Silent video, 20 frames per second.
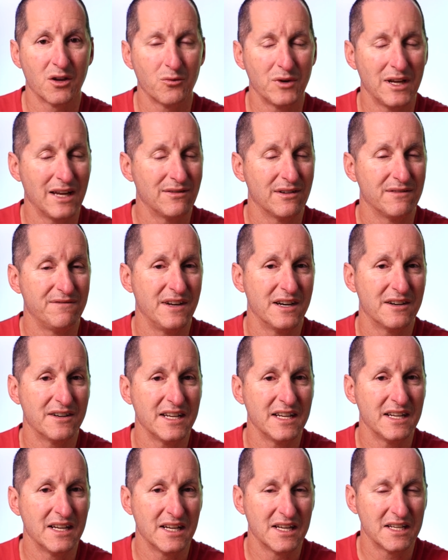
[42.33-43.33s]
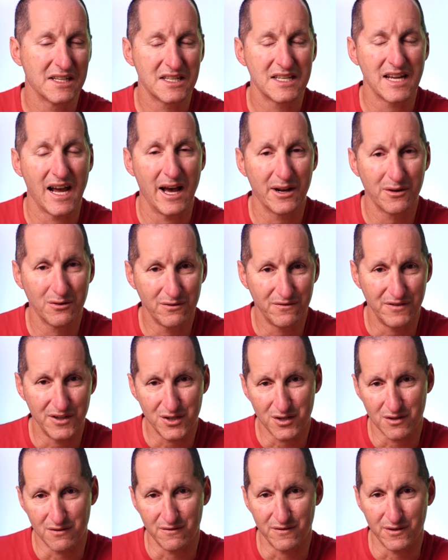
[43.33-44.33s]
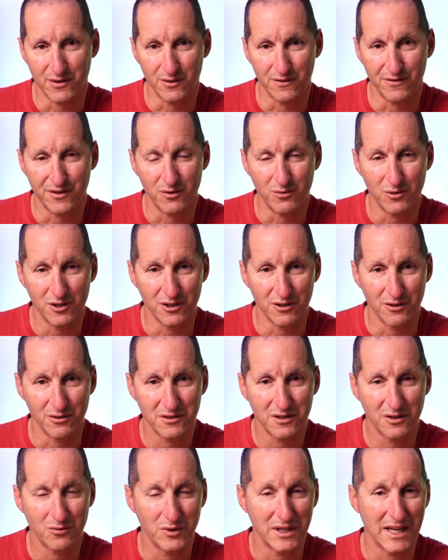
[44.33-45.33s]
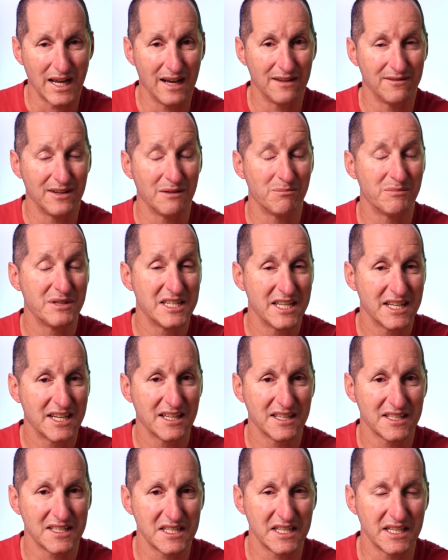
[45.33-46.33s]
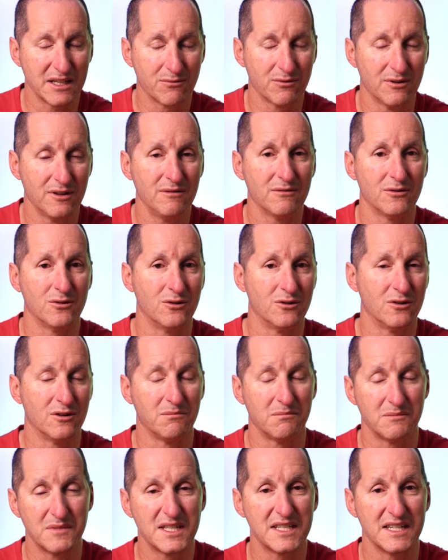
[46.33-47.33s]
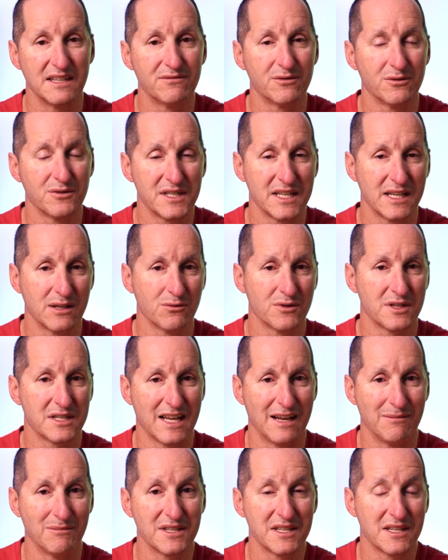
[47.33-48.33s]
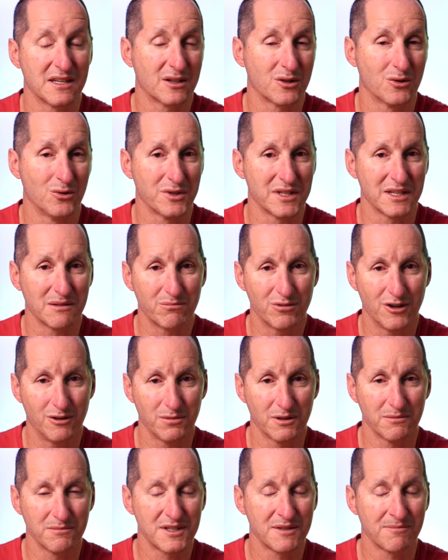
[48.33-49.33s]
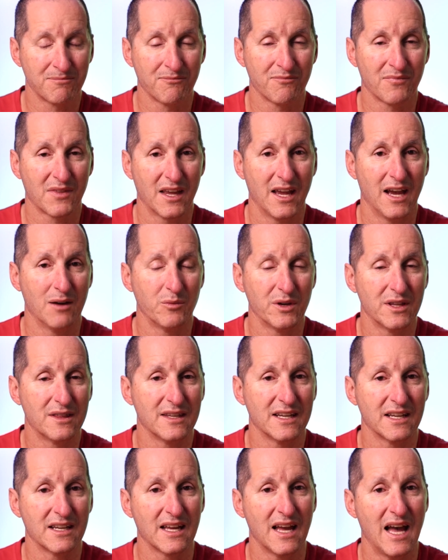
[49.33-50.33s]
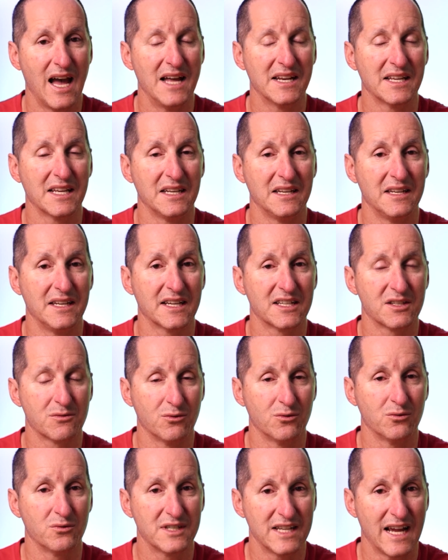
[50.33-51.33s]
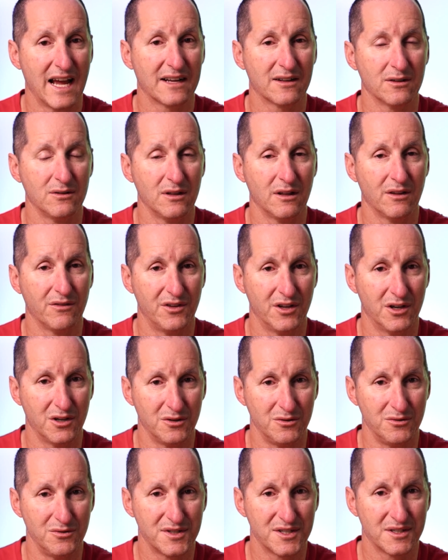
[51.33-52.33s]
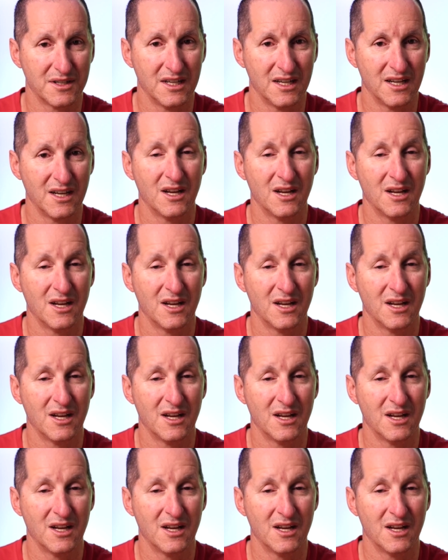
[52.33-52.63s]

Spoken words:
we have a very tunnel vision view of the world. We have a particular SQL or several SQL statements that are causing problems, and we think adding an index will tackle those.